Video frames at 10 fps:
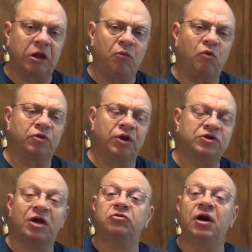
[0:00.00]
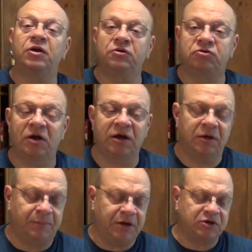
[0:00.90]
and one of the things I try to do is try to
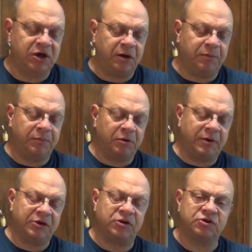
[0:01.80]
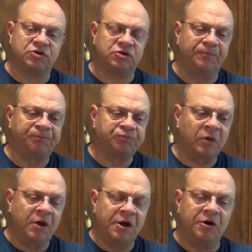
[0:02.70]
help educate people about this is
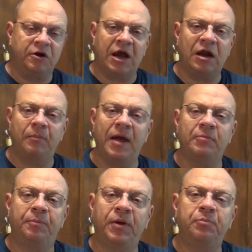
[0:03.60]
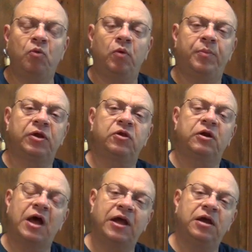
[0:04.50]
here in Alabama, people will pick their
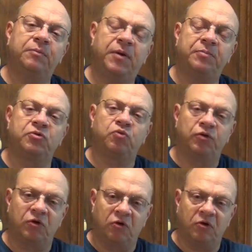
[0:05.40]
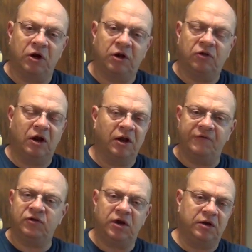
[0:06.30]
cayenne peppers when they're green. They
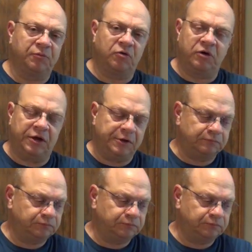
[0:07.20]
love to eat them green.